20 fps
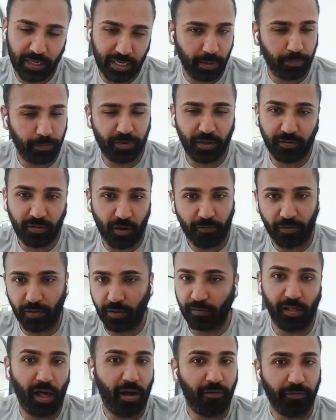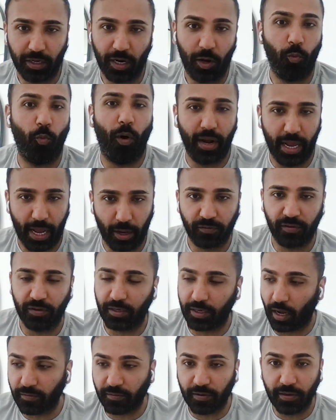it tips us over this level, and at one ounce,
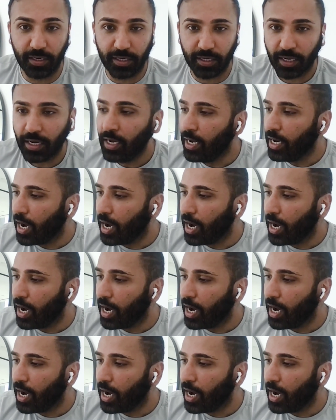it doesn't